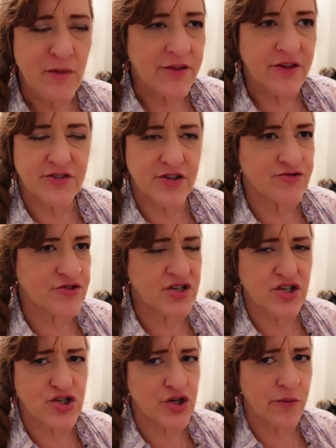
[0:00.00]
The citrus
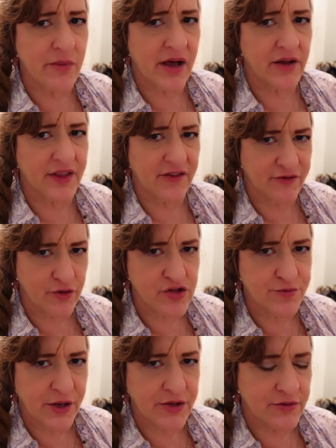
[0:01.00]
is so mild. That
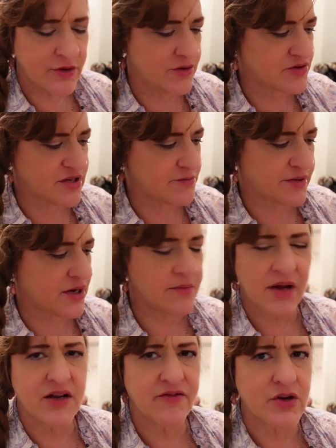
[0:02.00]
first bite, you notice it, but I'm
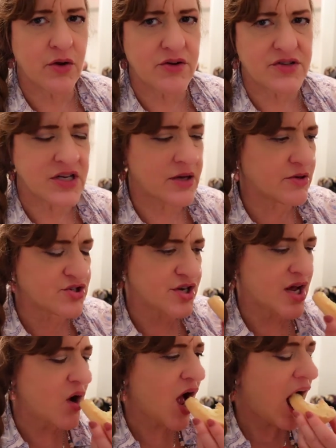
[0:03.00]
not even noticing it much
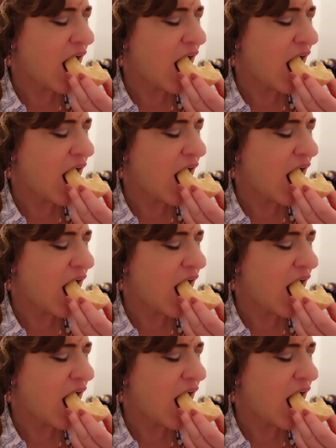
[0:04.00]
now.